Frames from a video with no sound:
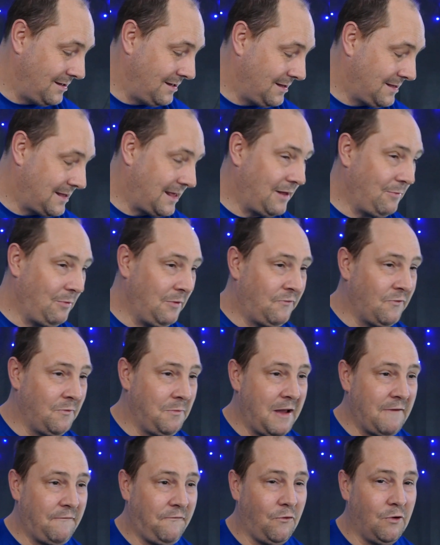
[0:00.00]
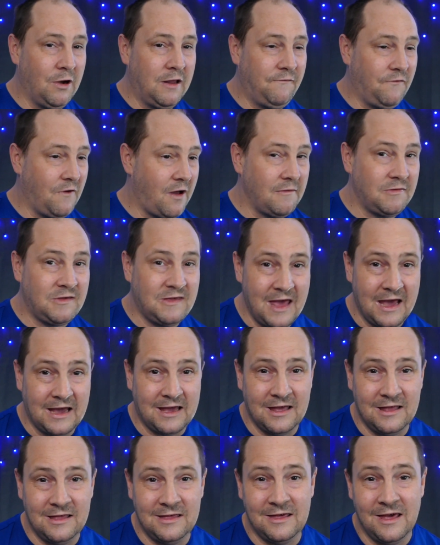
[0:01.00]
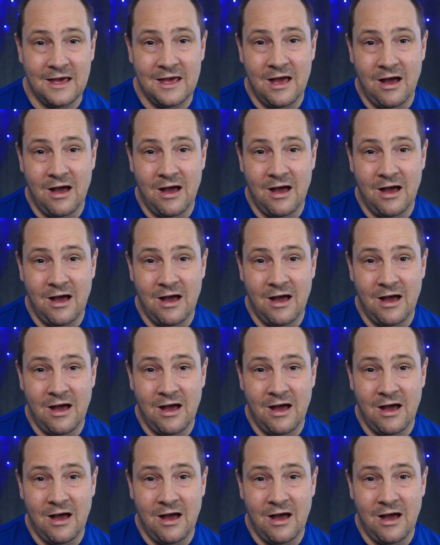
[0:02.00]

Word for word: Now that went for about forty-five seconds.